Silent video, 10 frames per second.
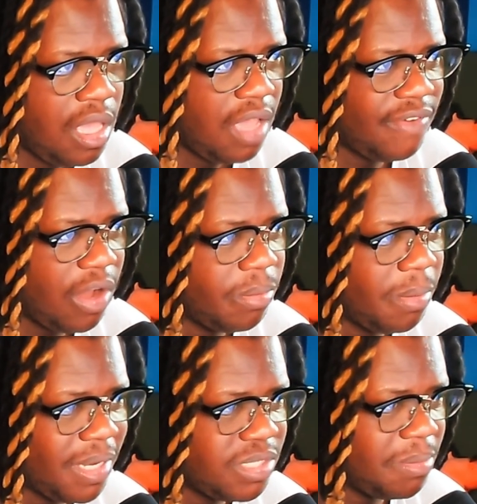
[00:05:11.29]
If I open
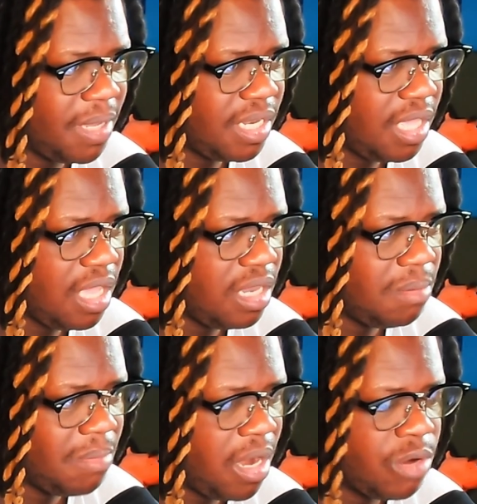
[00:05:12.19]
my domain again,
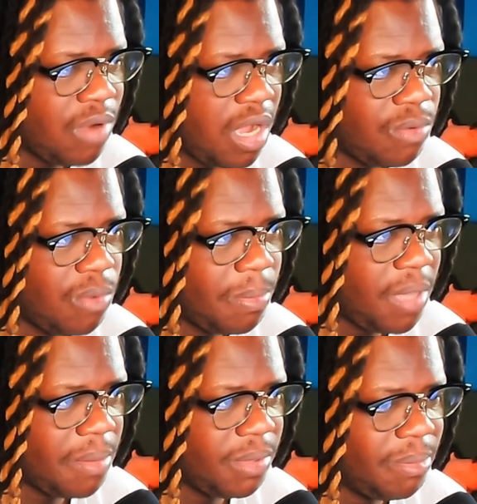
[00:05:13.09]
Mahoraga won't
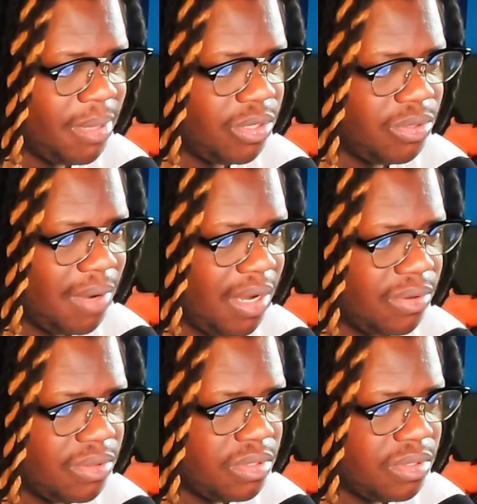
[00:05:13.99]
be able to bail you out.